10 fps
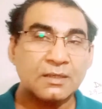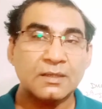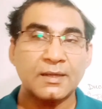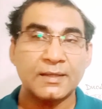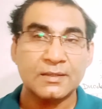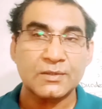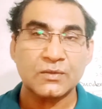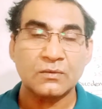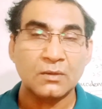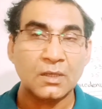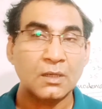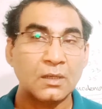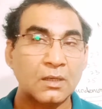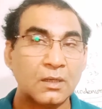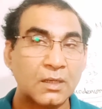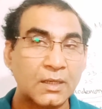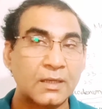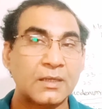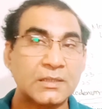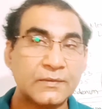the digestion in
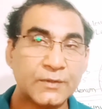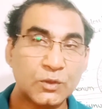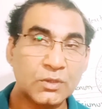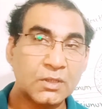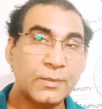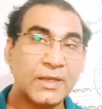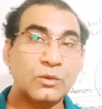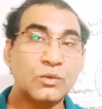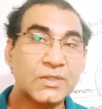case of duodenum, and you